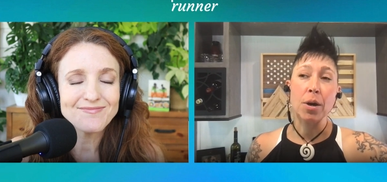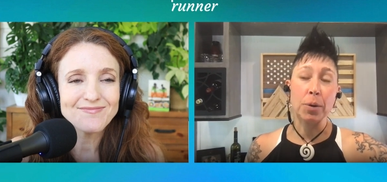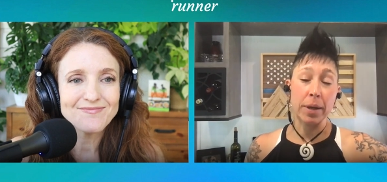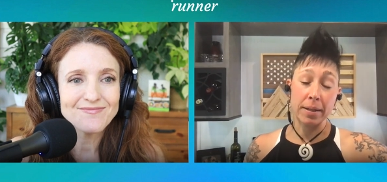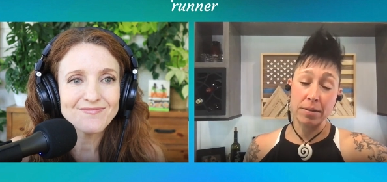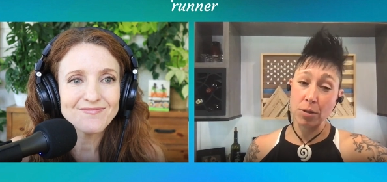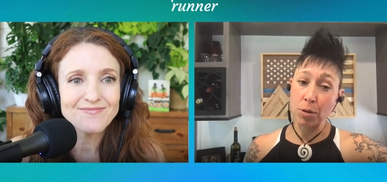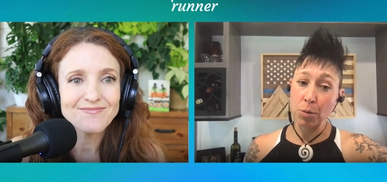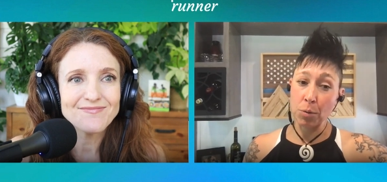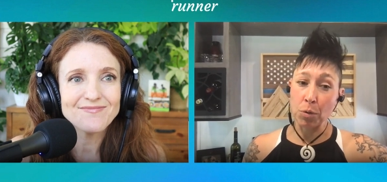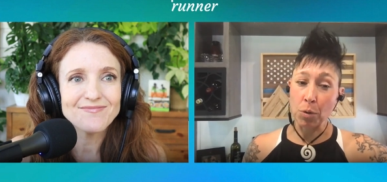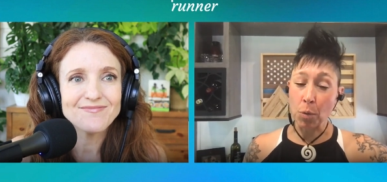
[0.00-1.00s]
Speaker 1: Okay.
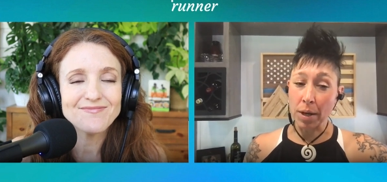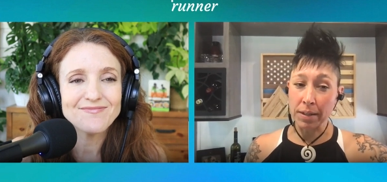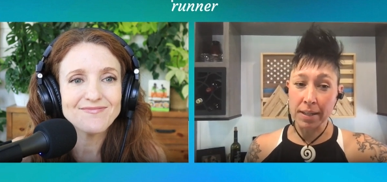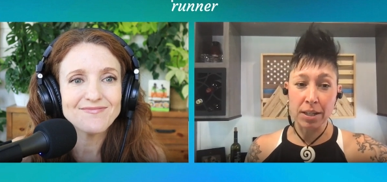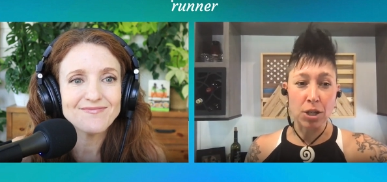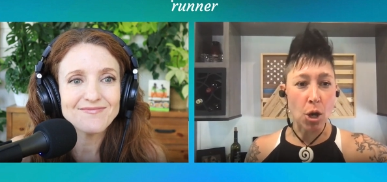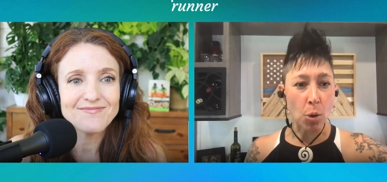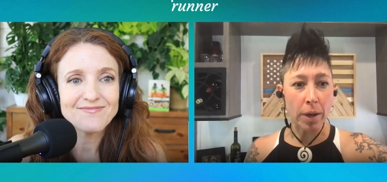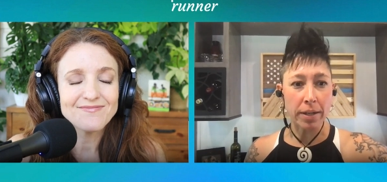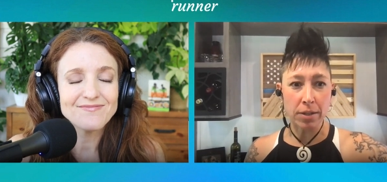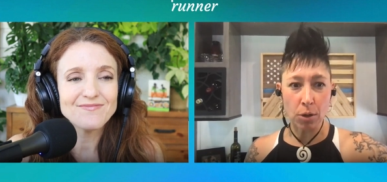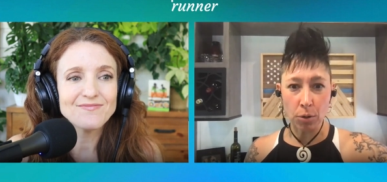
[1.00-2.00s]
So, mm-hmm. the one thing no
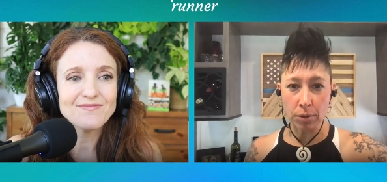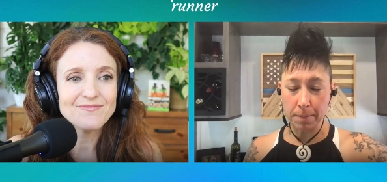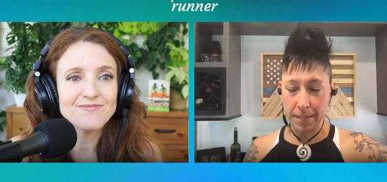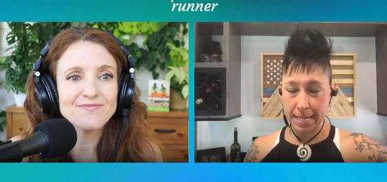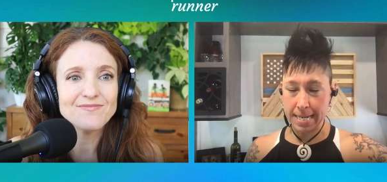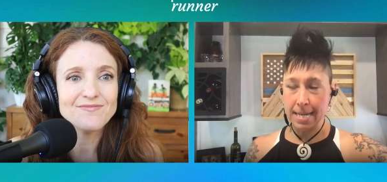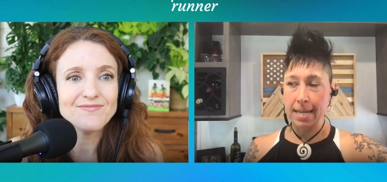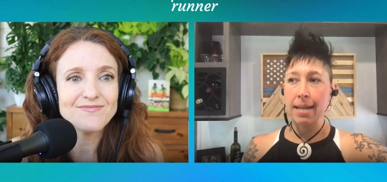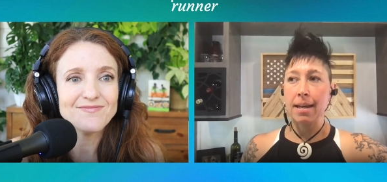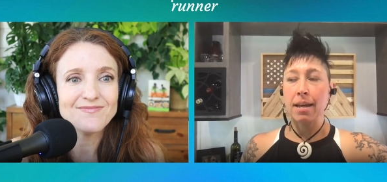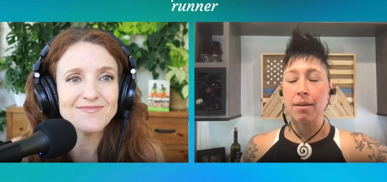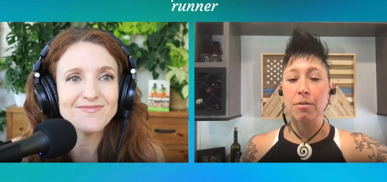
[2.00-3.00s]
one told me
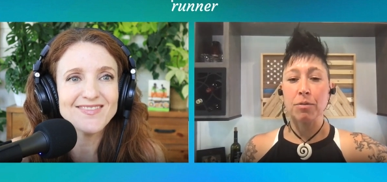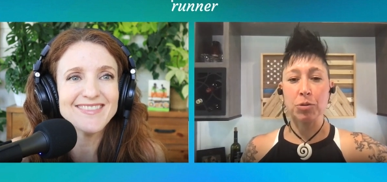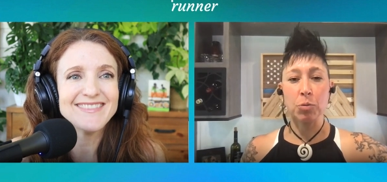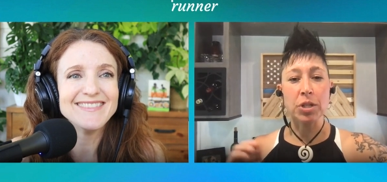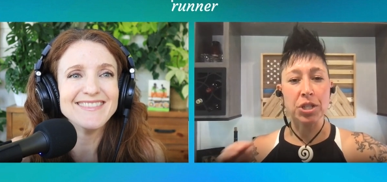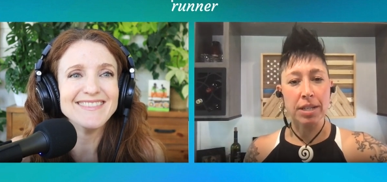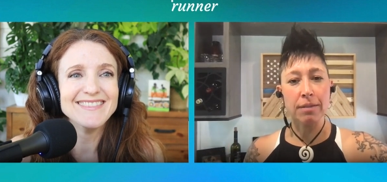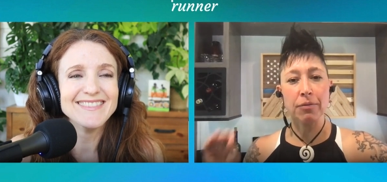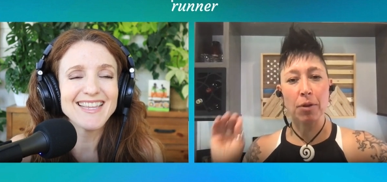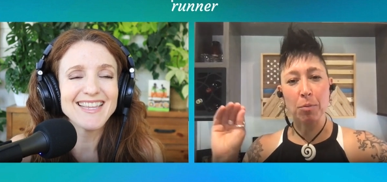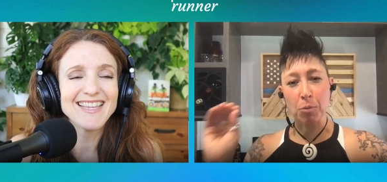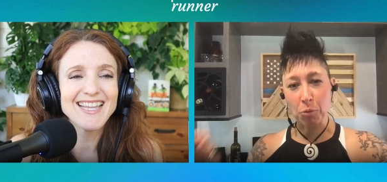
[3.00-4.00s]
so, switching
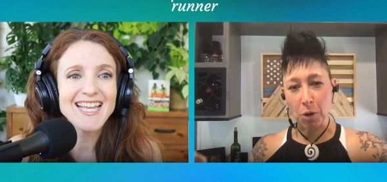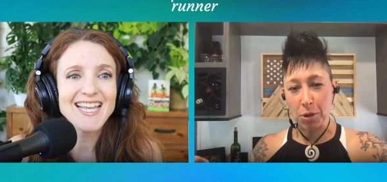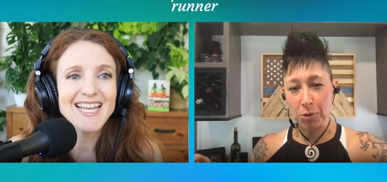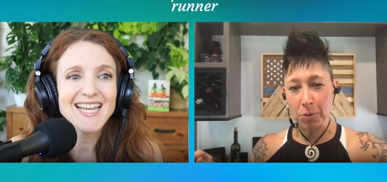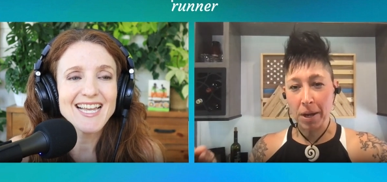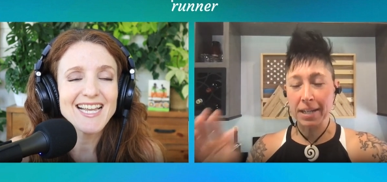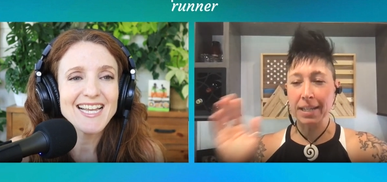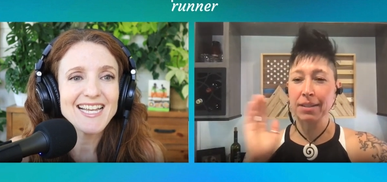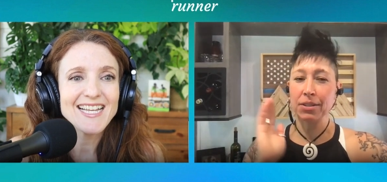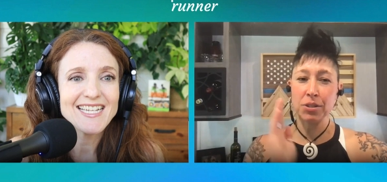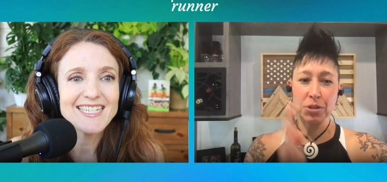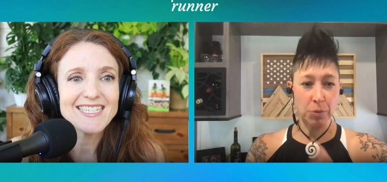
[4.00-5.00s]
from road
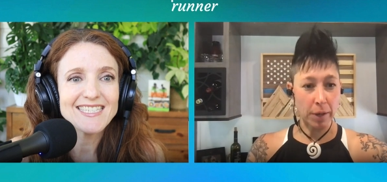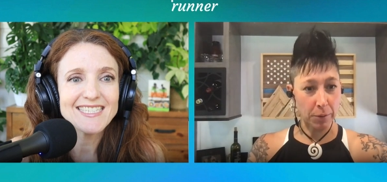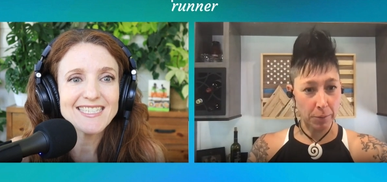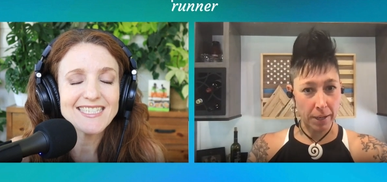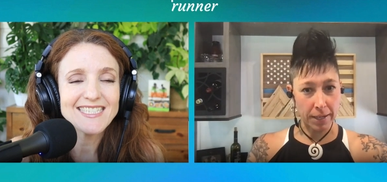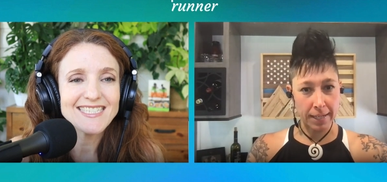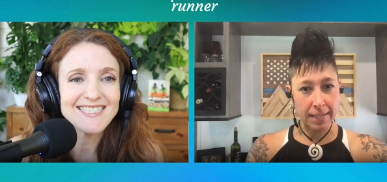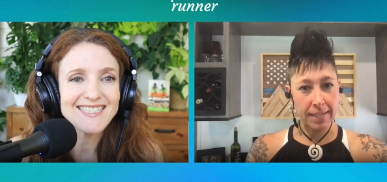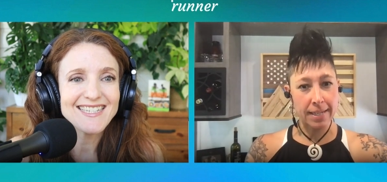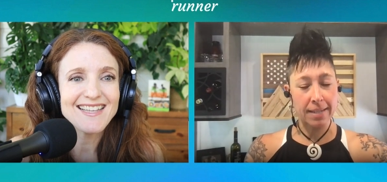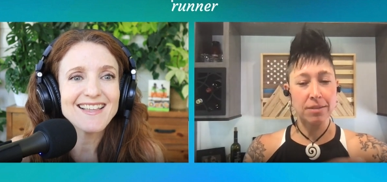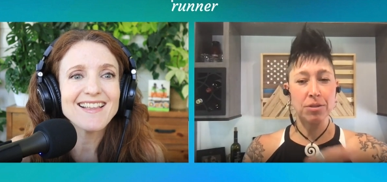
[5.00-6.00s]
running to trail mm.
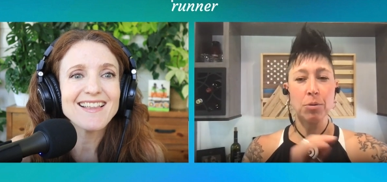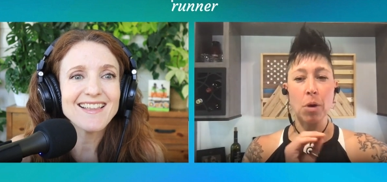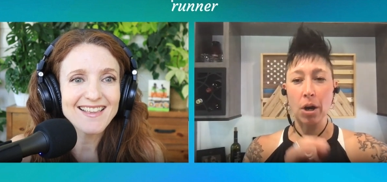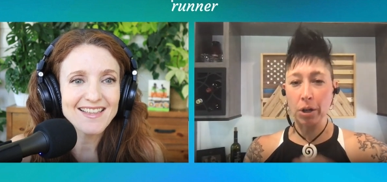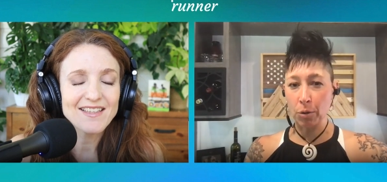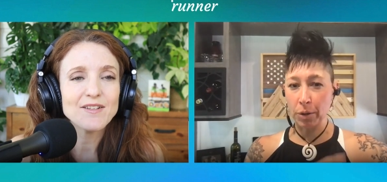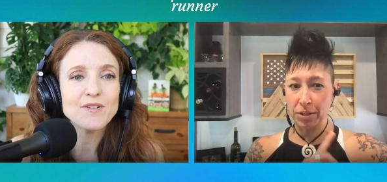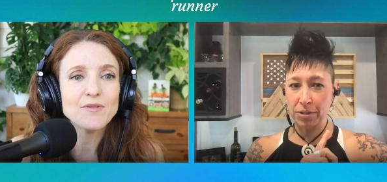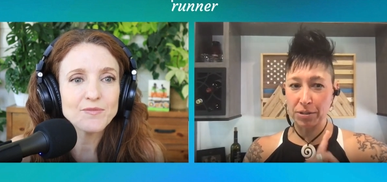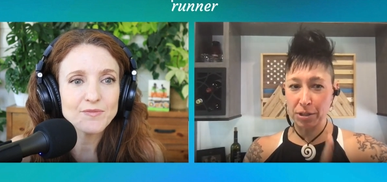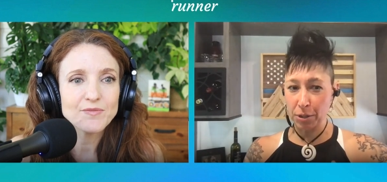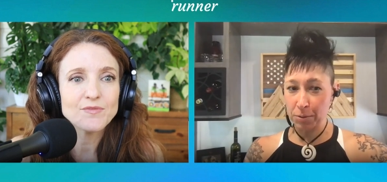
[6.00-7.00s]
running is you are going to
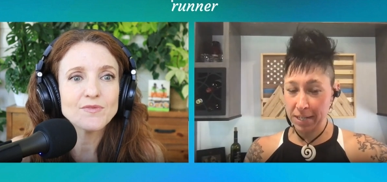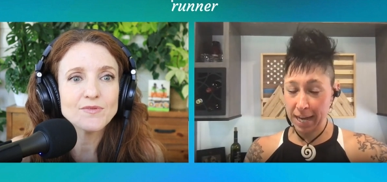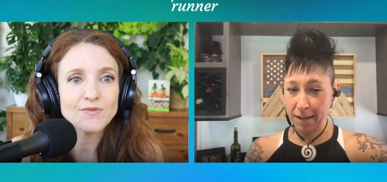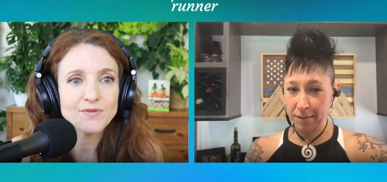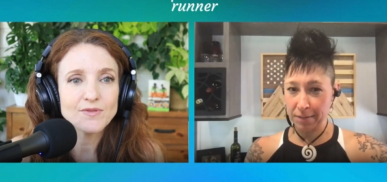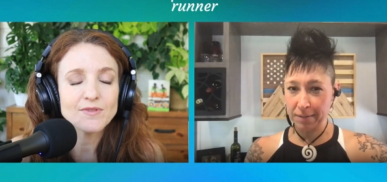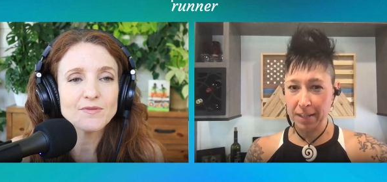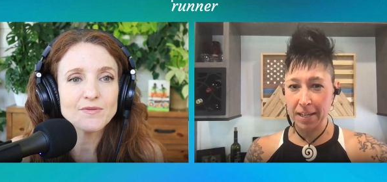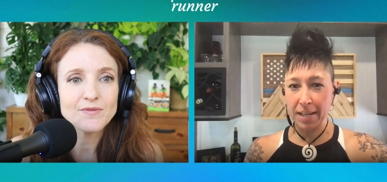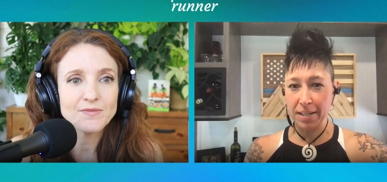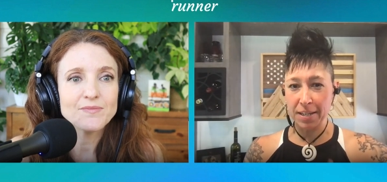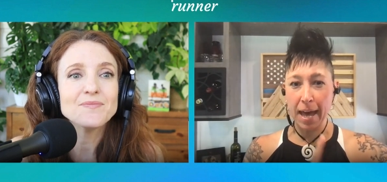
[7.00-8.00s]
slow down.
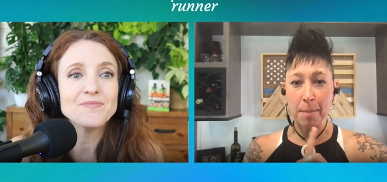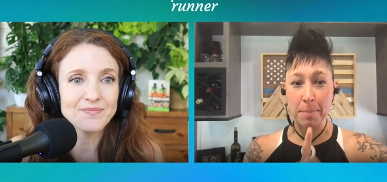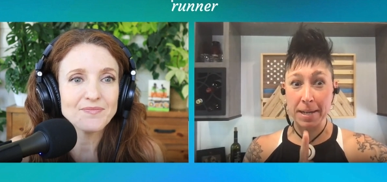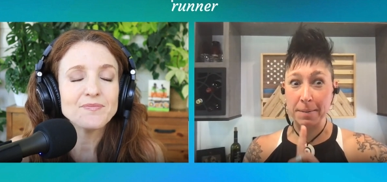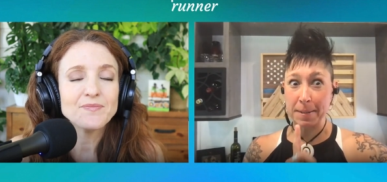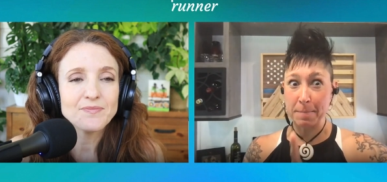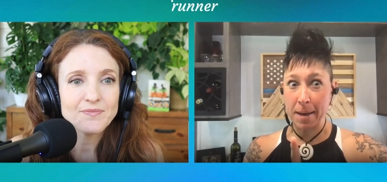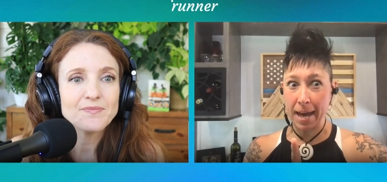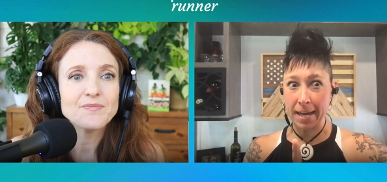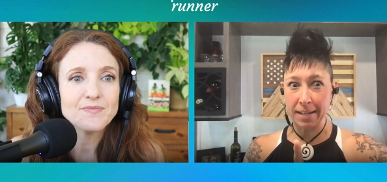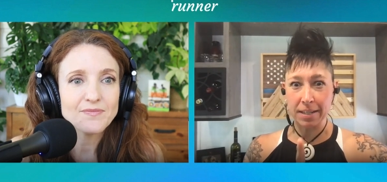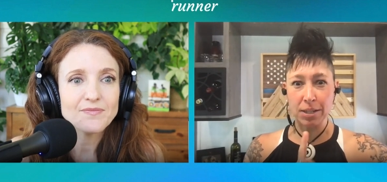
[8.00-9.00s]
And that made me
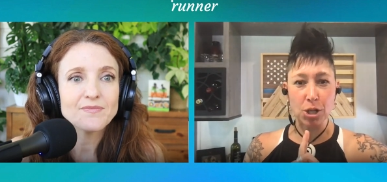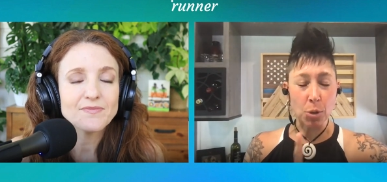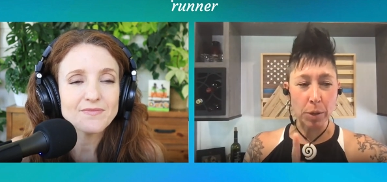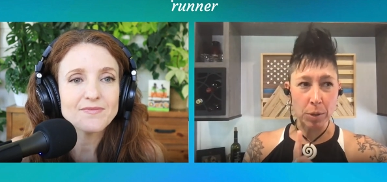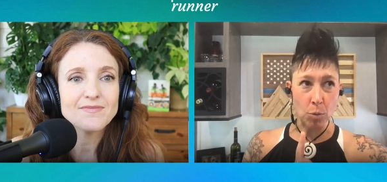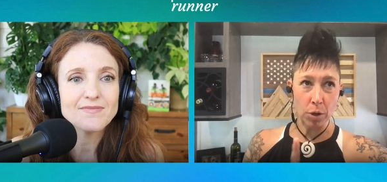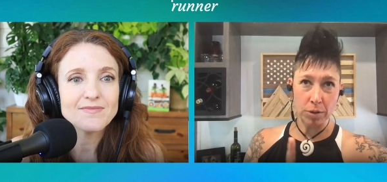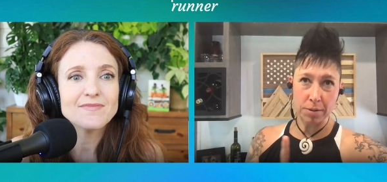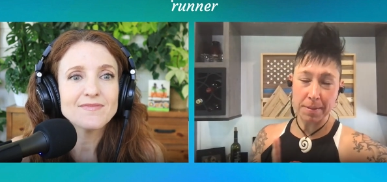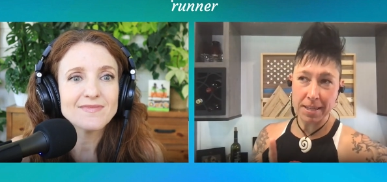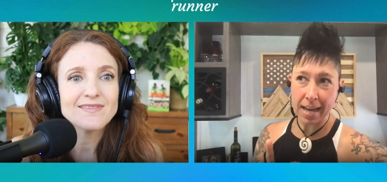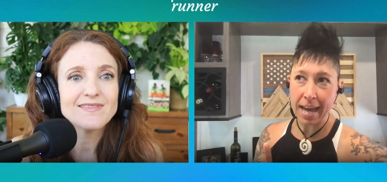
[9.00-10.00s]
mad. No one
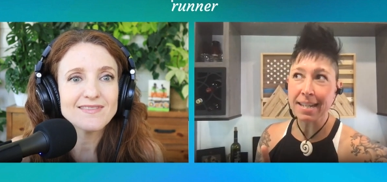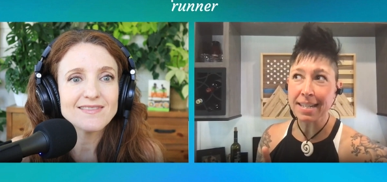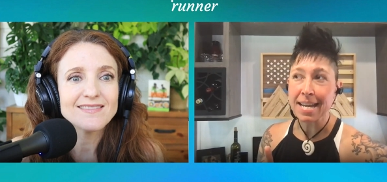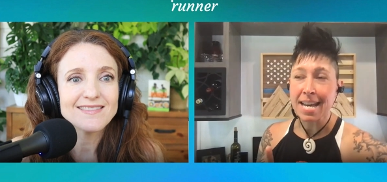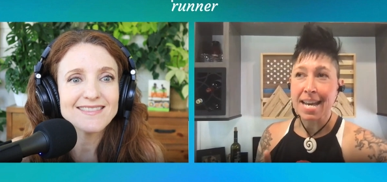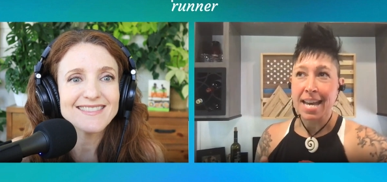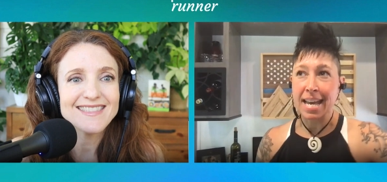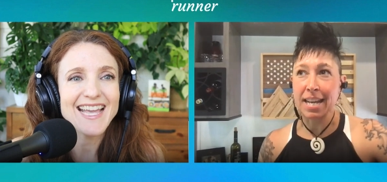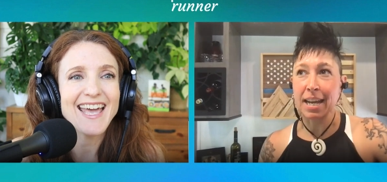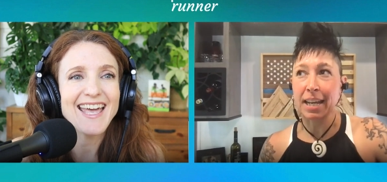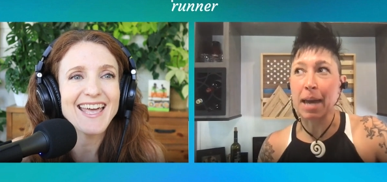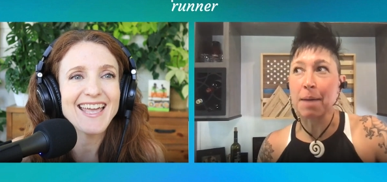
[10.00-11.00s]
warned me that. and I